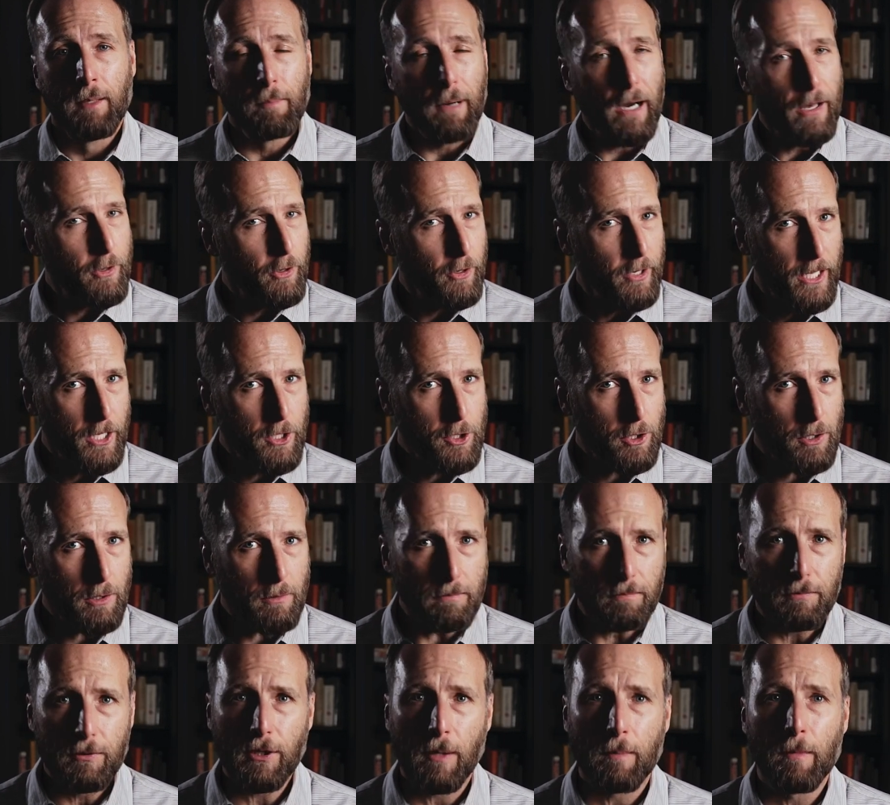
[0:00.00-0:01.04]
By their nature,
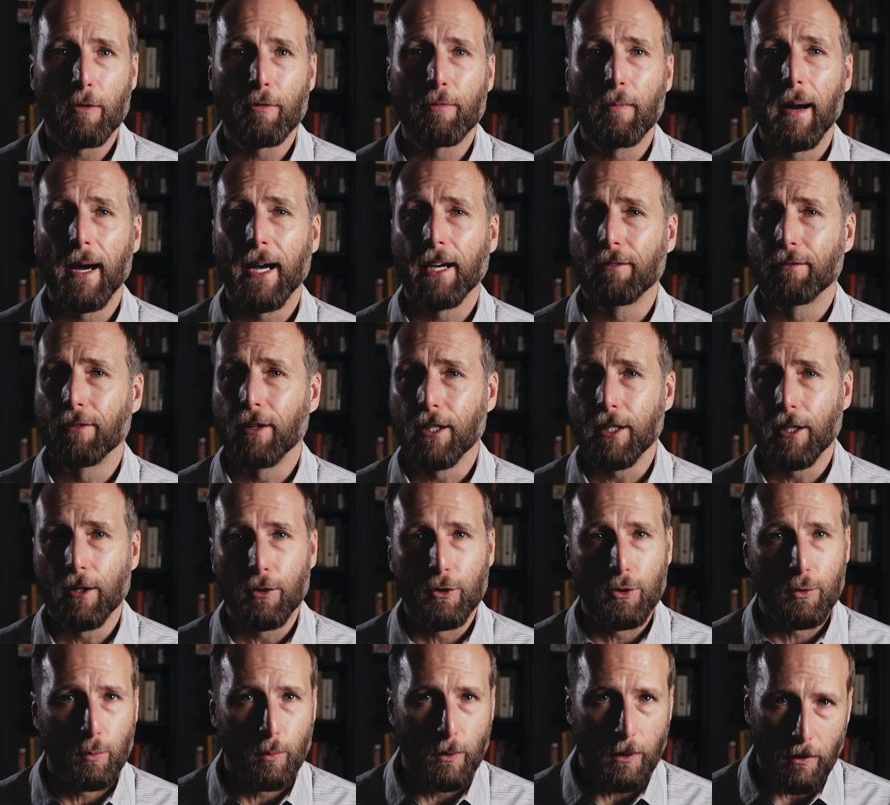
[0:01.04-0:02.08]
some of my
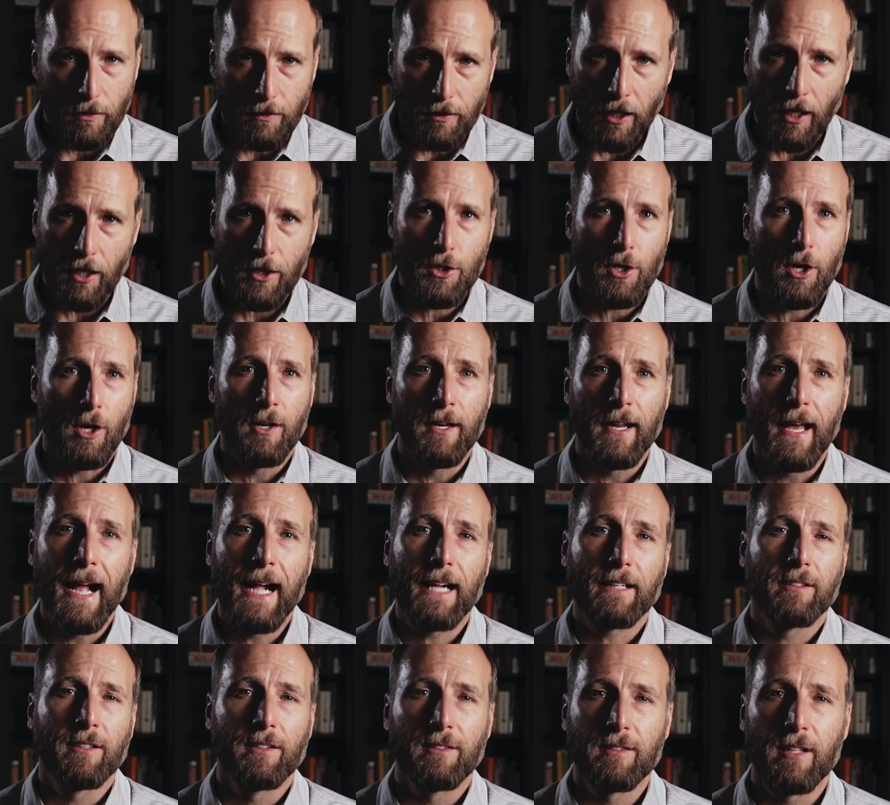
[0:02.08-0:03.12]
videos will touch on
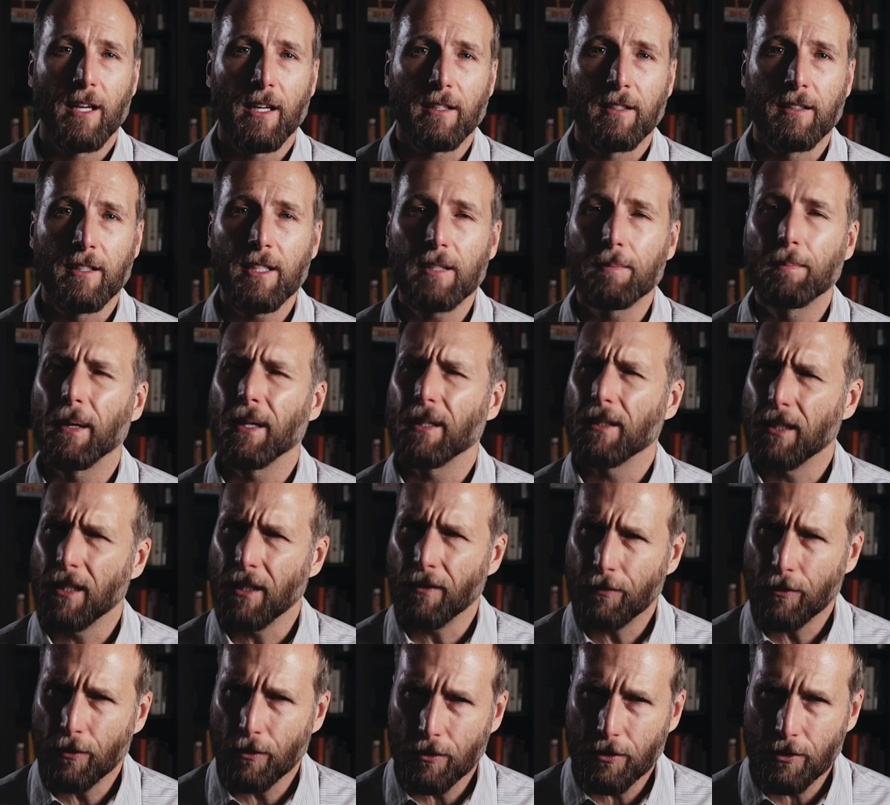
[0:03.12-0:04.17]
acting technique, but
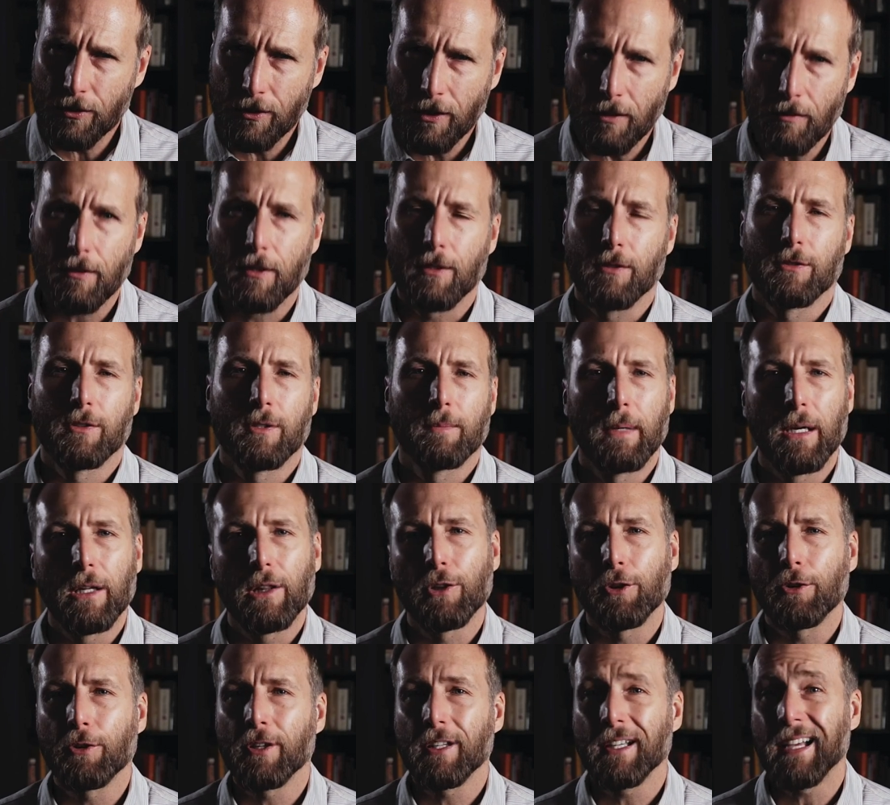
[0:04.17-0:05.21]
if you're serious
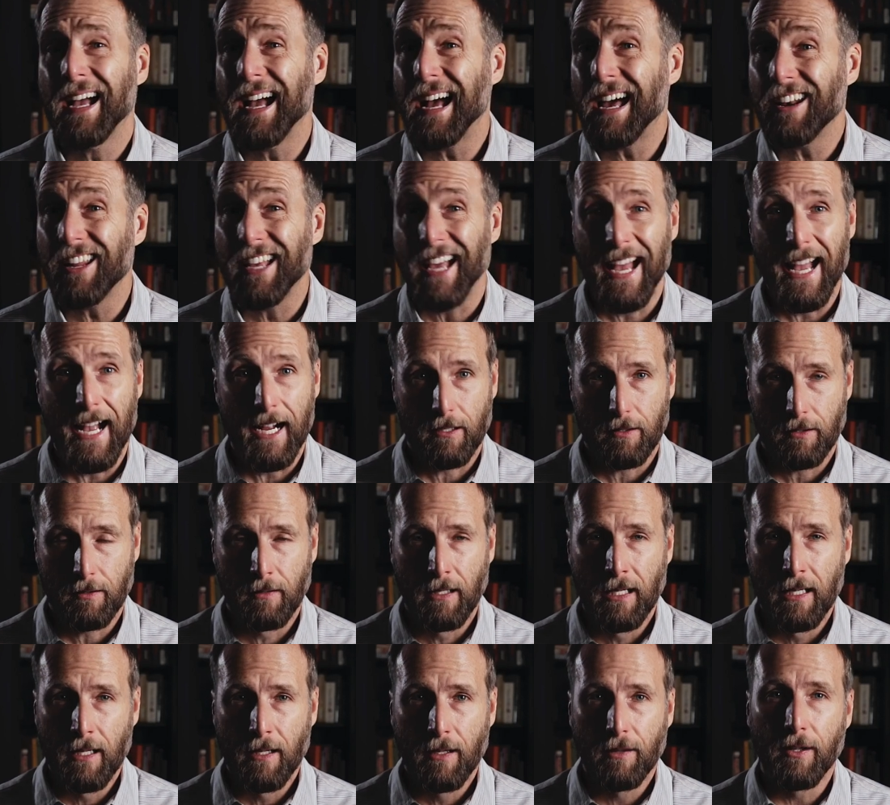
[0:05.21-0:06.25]
about learning how to act,
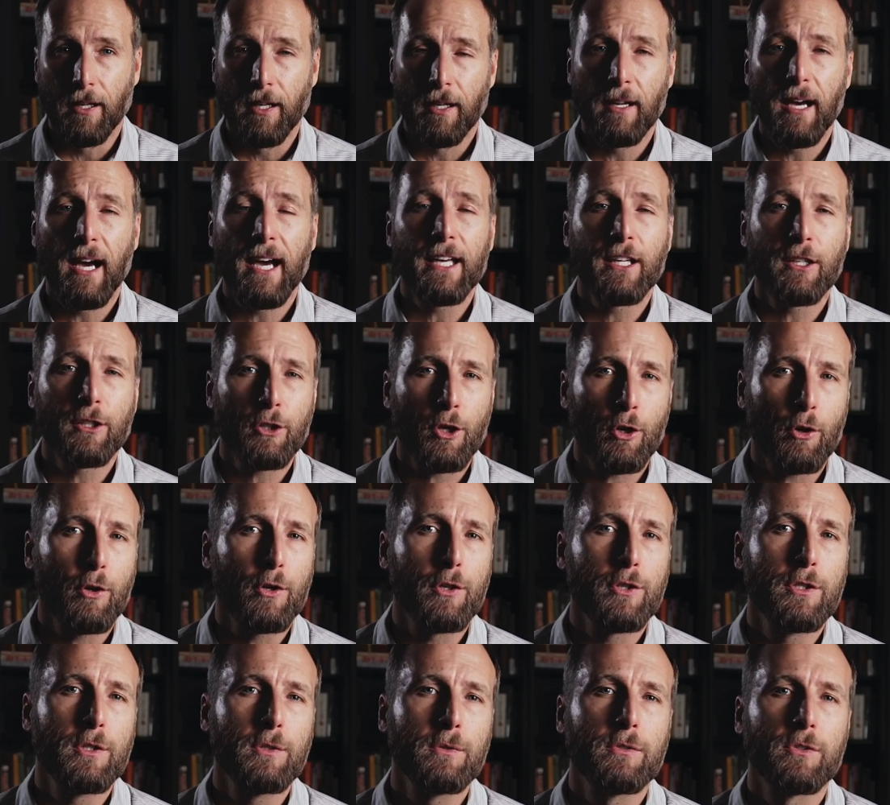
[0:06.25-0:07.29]
then I
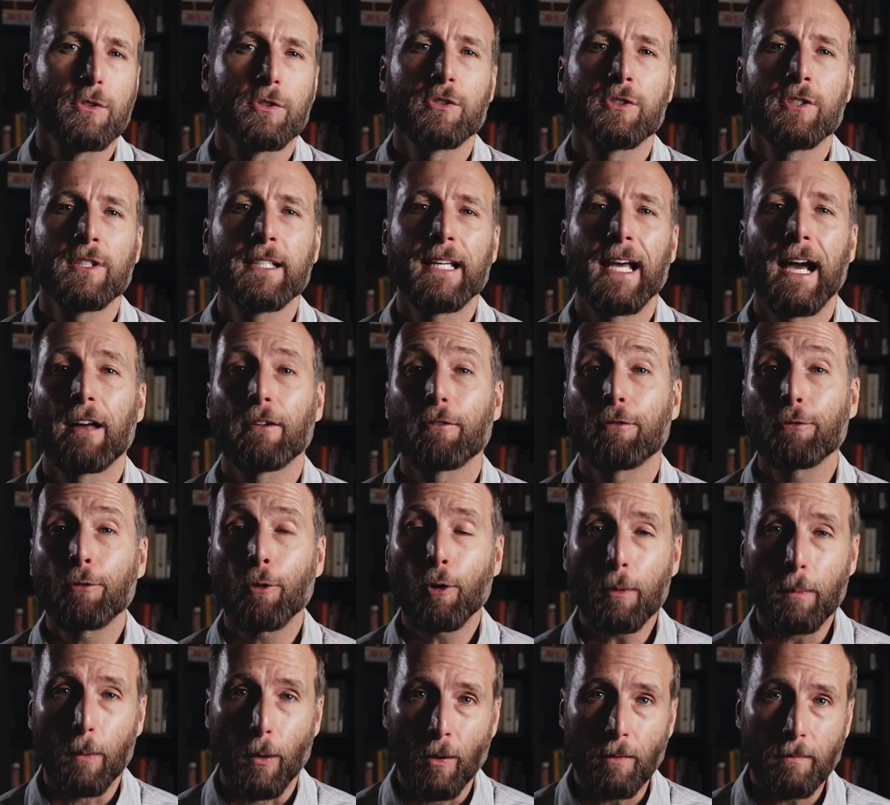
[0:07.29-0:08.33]
encourage you to seek out
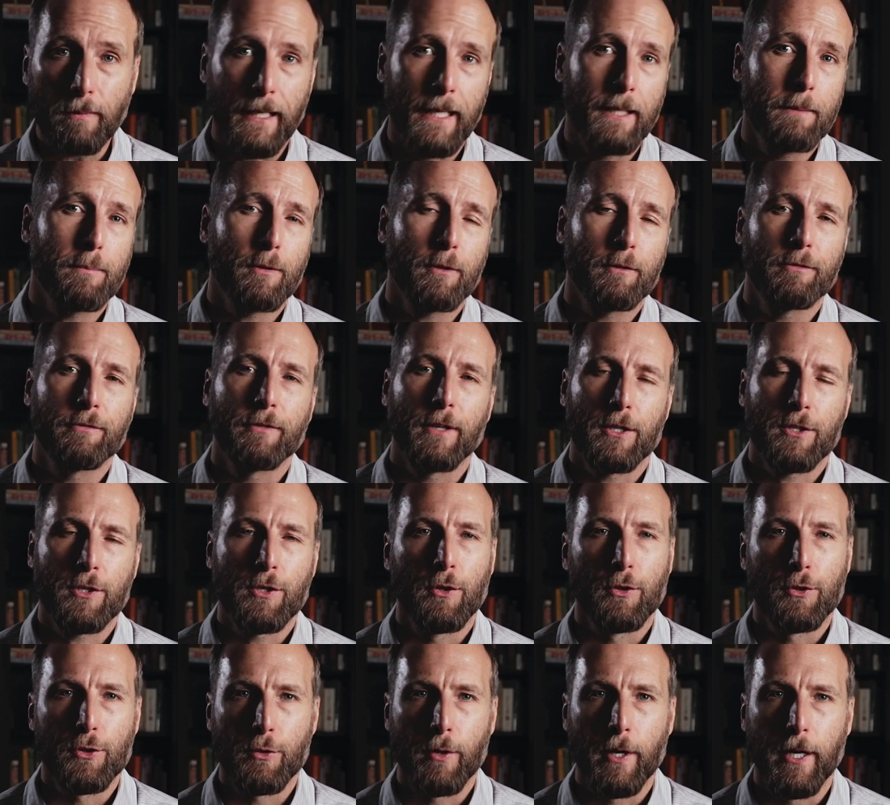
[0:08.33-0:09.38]
formal and
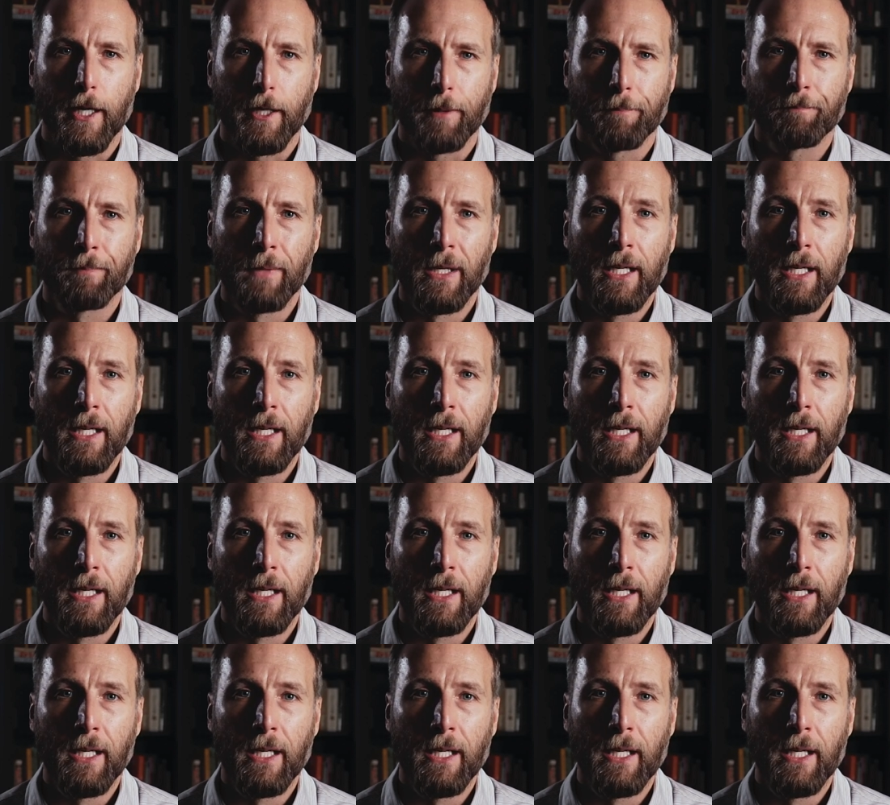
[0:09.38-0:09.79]
professional training.